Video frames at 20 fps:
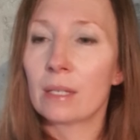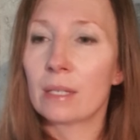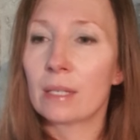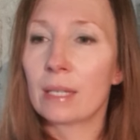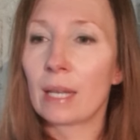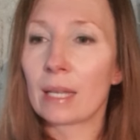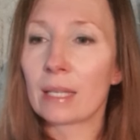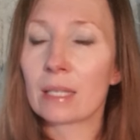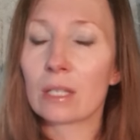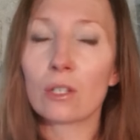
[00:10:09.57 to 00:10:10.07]

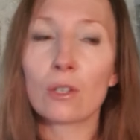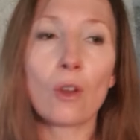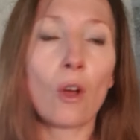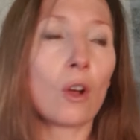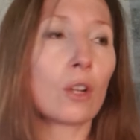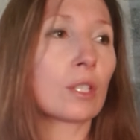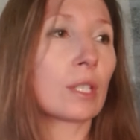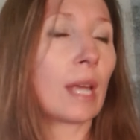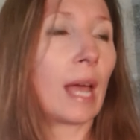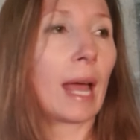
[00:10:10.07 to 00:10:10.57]
does
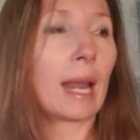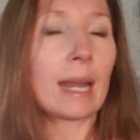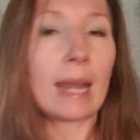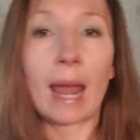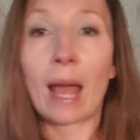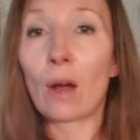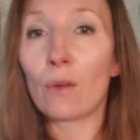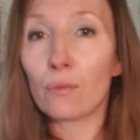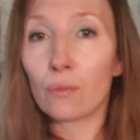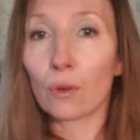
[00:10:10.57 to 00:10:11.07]
not
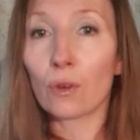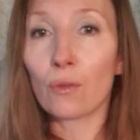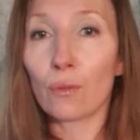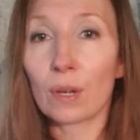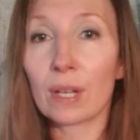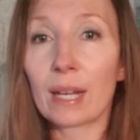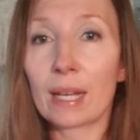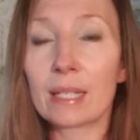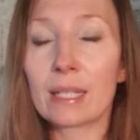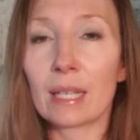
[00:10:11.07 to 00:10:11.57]
allow for
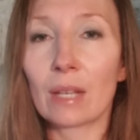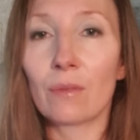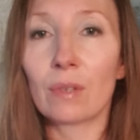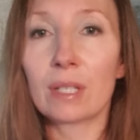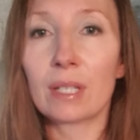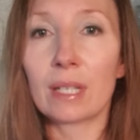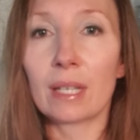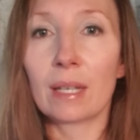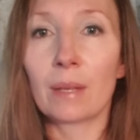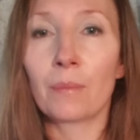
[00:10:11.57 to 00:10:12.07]

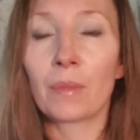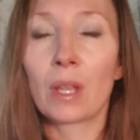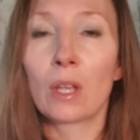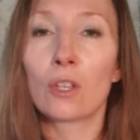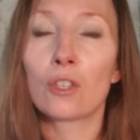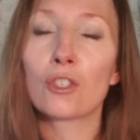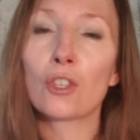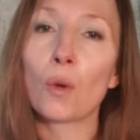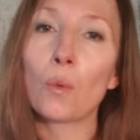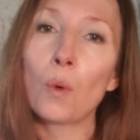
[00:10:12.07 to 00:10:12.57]
creativity.
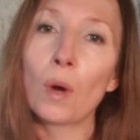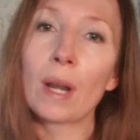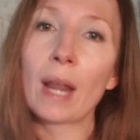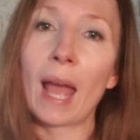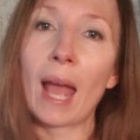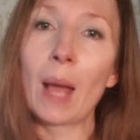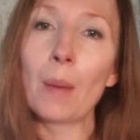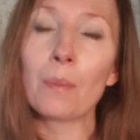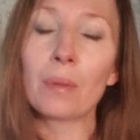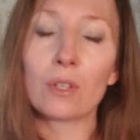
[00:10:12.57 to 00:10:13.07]
So what
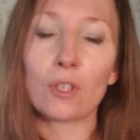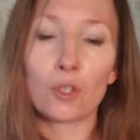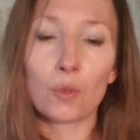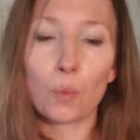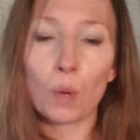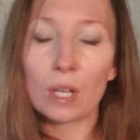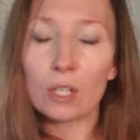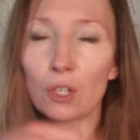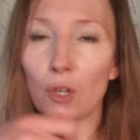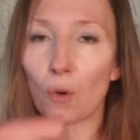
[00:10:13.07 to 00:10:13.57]
happens
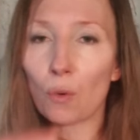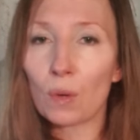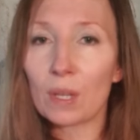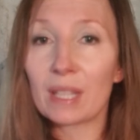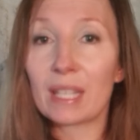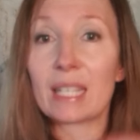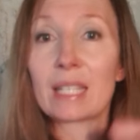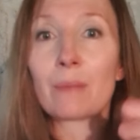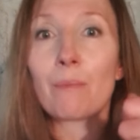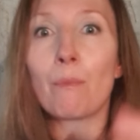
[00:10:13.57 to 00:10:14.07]
when you're in
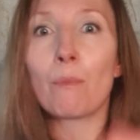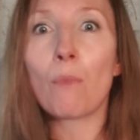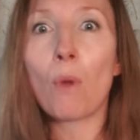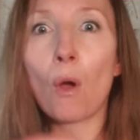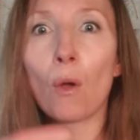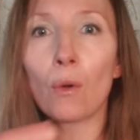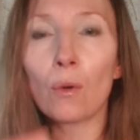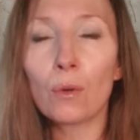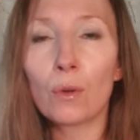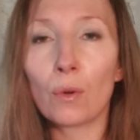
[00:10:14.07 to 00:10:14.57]
this
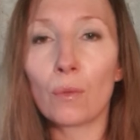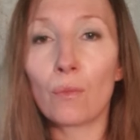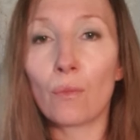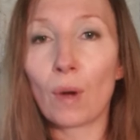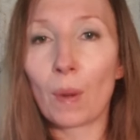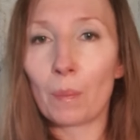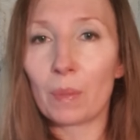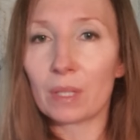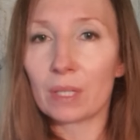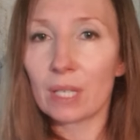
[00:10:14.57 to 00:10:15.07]
mode of
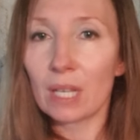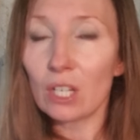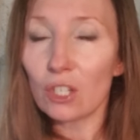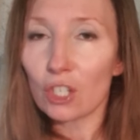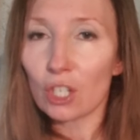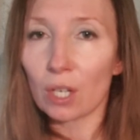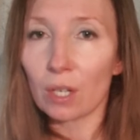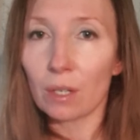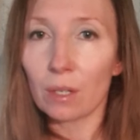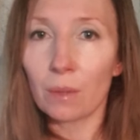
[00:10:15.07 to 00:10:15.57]

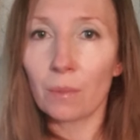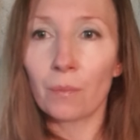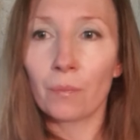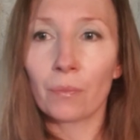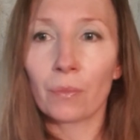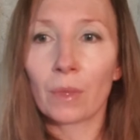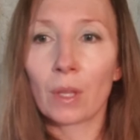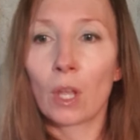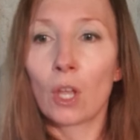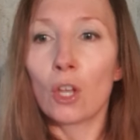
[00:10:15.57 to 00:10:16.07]
repetition?
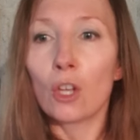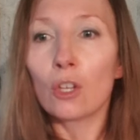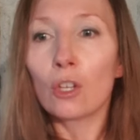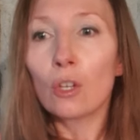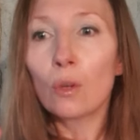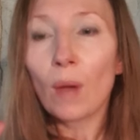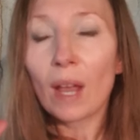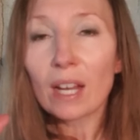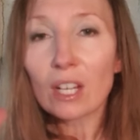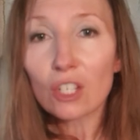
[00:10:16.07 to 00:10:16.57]

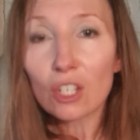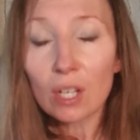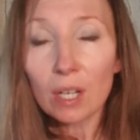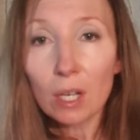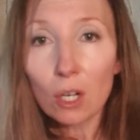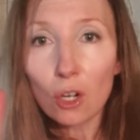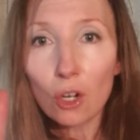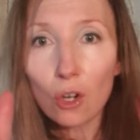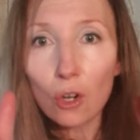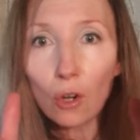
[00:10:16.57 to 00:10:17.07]
You
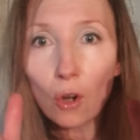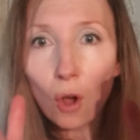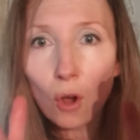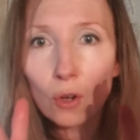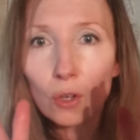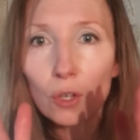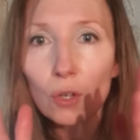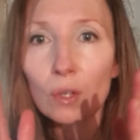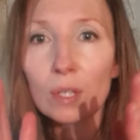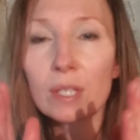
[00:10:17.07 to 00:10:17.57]
actually
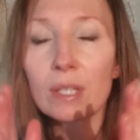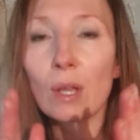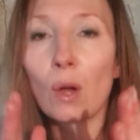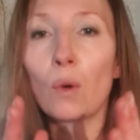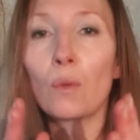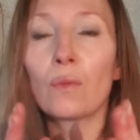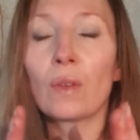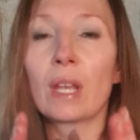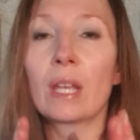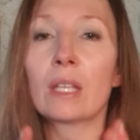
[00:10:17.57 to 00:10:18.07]
lock
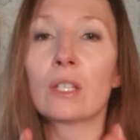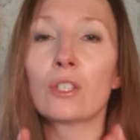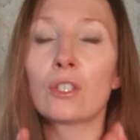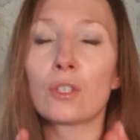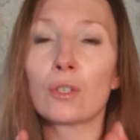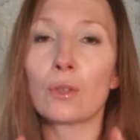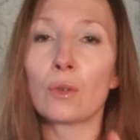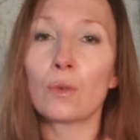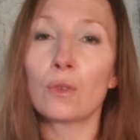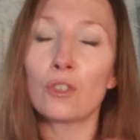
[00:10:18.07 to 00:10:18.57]
yourself
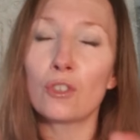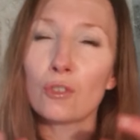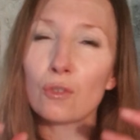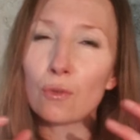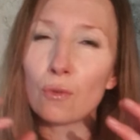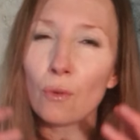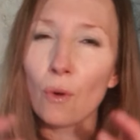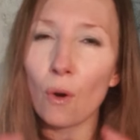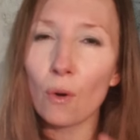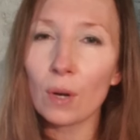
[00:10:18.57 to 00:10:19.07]
into
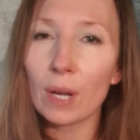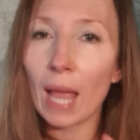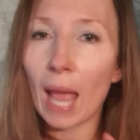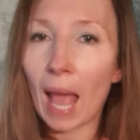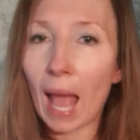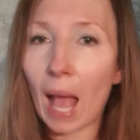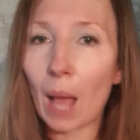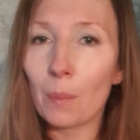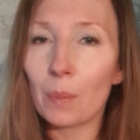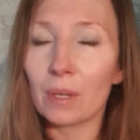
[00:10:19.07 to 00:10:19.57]
stronger
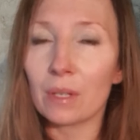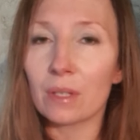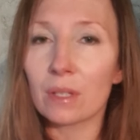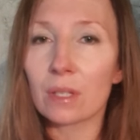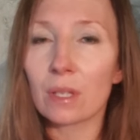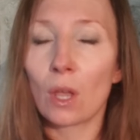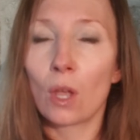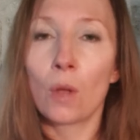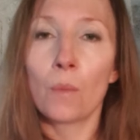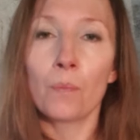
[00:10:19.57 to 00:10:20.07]

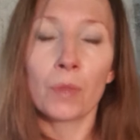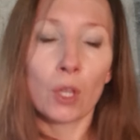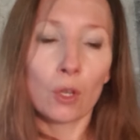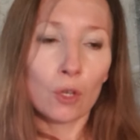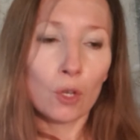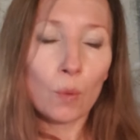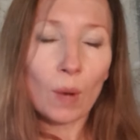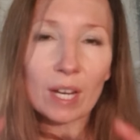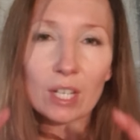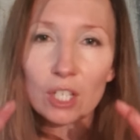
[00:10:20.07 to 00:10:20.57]
habits.
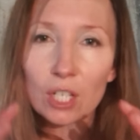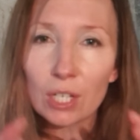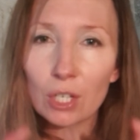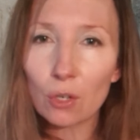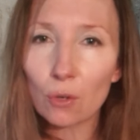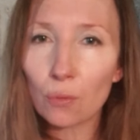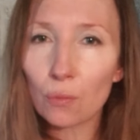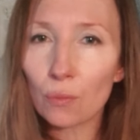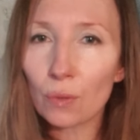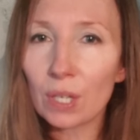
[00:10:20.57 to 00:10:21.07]
You actually
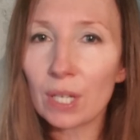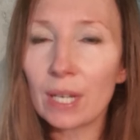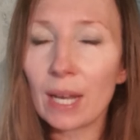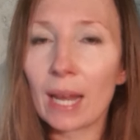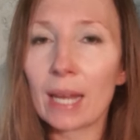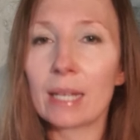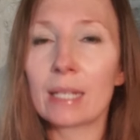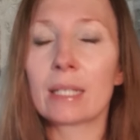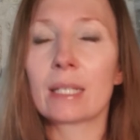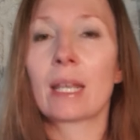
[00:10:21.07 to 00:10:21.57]

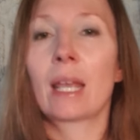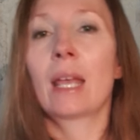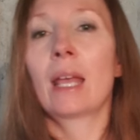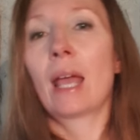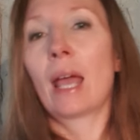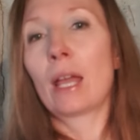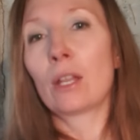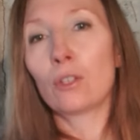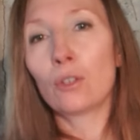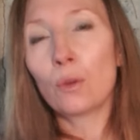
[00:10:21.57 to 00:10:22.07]
create
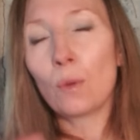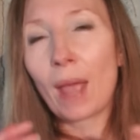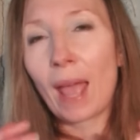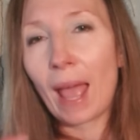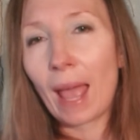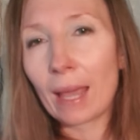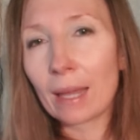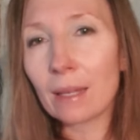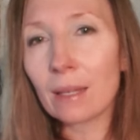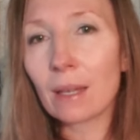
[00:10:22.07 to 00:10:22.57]
and you
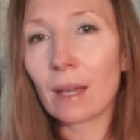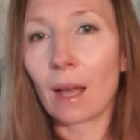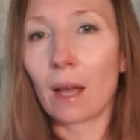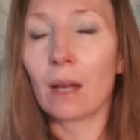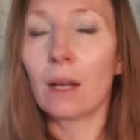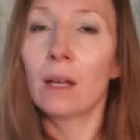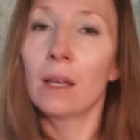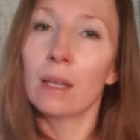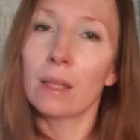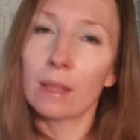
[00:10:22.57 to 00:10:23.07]
anchor
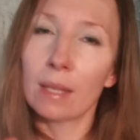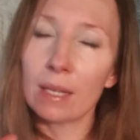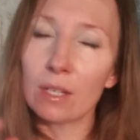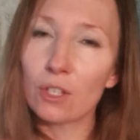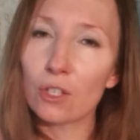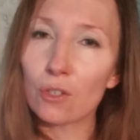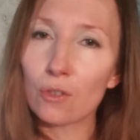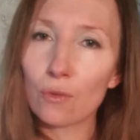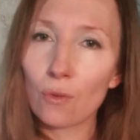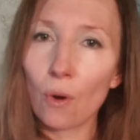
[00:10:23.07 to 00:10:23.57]
these
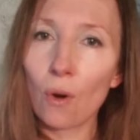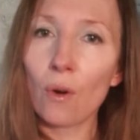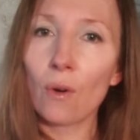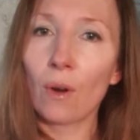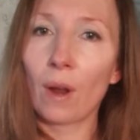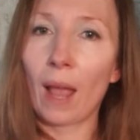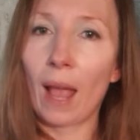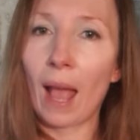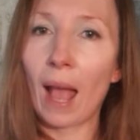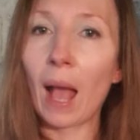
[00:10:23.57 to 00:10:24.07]

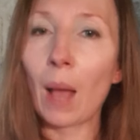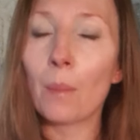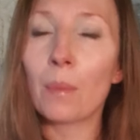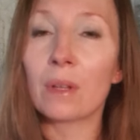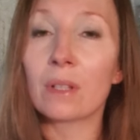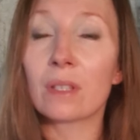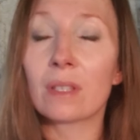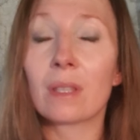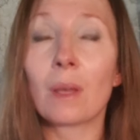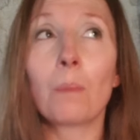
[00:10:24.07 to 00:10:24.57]
strong
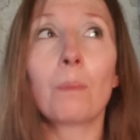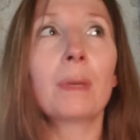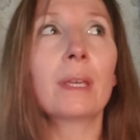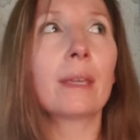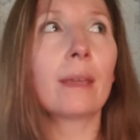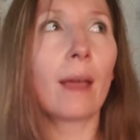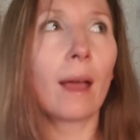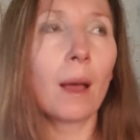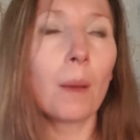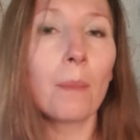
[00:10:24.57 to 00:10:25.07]
habits that
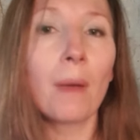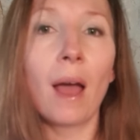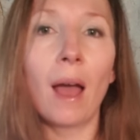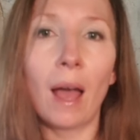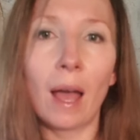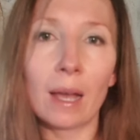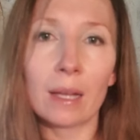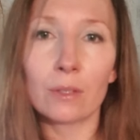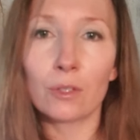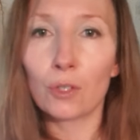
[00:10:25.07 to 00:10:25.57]
become
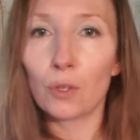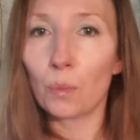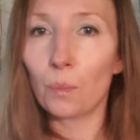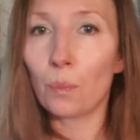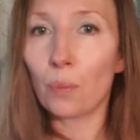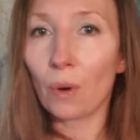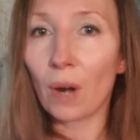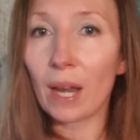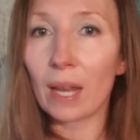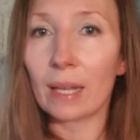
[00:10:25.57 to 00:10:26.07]
hard to
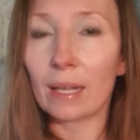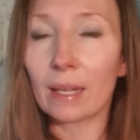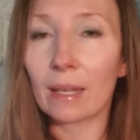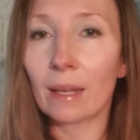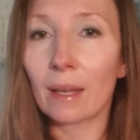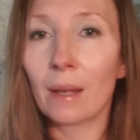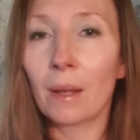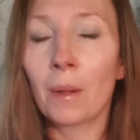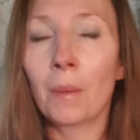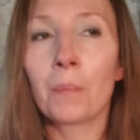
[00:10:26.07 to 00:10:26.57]
break.
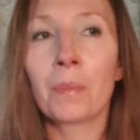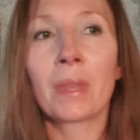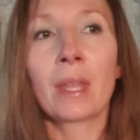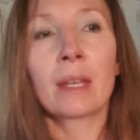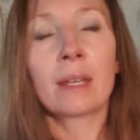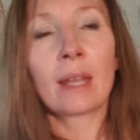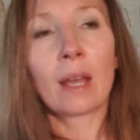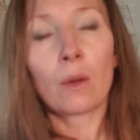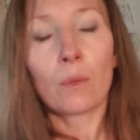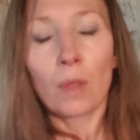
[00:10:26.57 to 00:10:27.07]

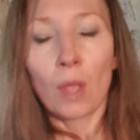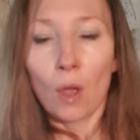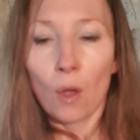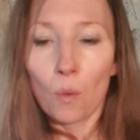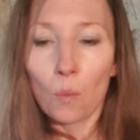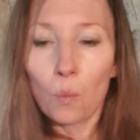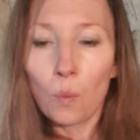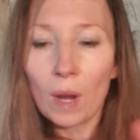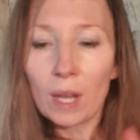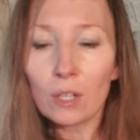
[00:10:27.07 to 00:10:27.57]
Now,
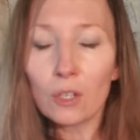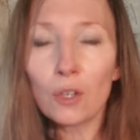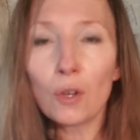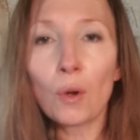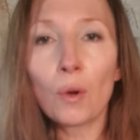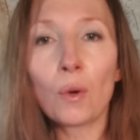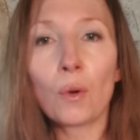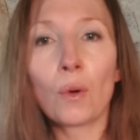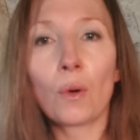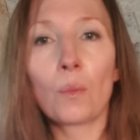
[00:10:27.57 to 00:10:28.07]
when
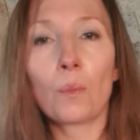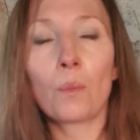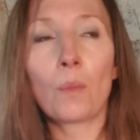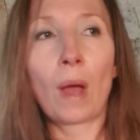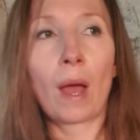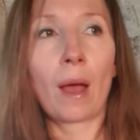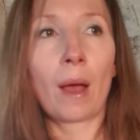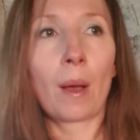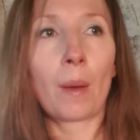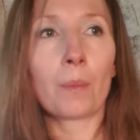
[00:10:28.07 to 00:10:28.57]
you're
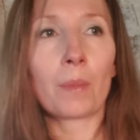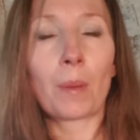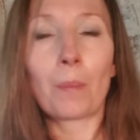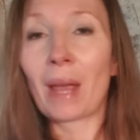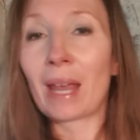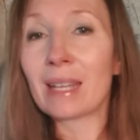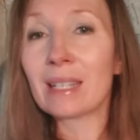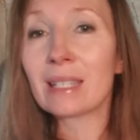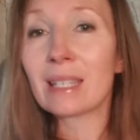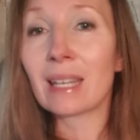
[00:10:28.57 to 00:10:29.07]

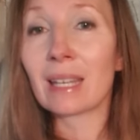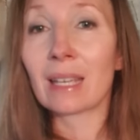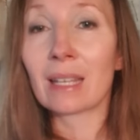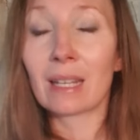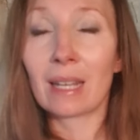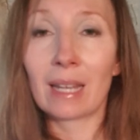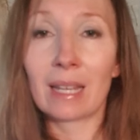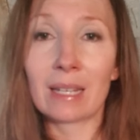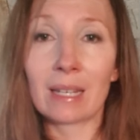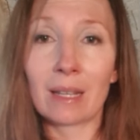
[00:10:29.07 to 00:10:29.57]
painting
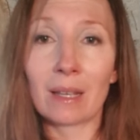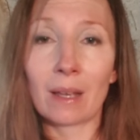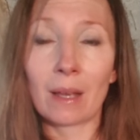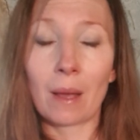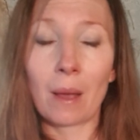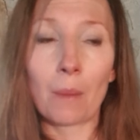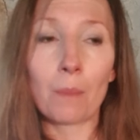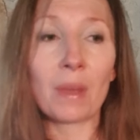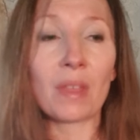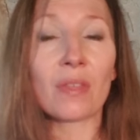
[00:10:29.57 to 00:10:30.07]
in
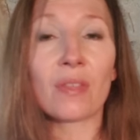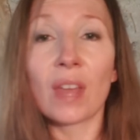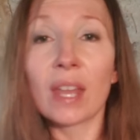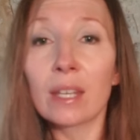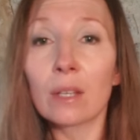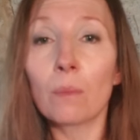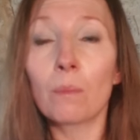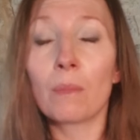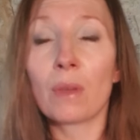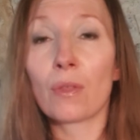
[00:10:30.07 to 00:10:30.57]
a
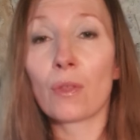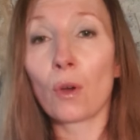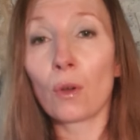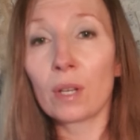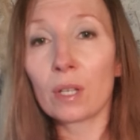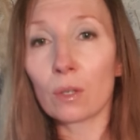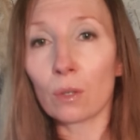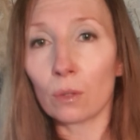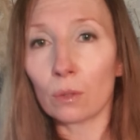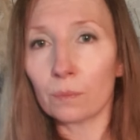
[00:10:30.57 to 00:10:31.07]

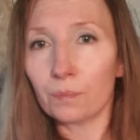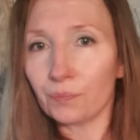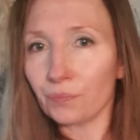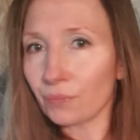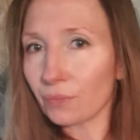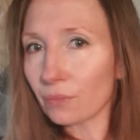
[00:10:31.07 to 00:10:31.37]
methodical